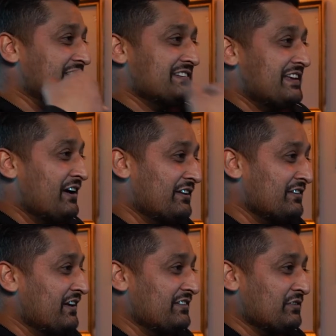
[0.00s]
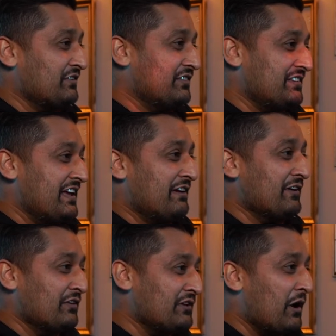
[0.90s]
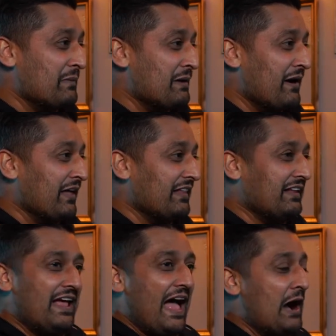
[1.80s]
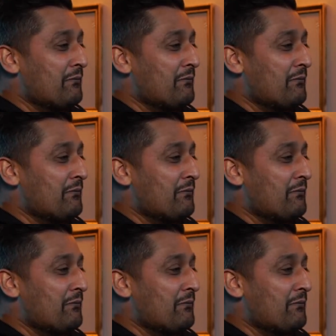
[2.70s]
just hearing you tell me about how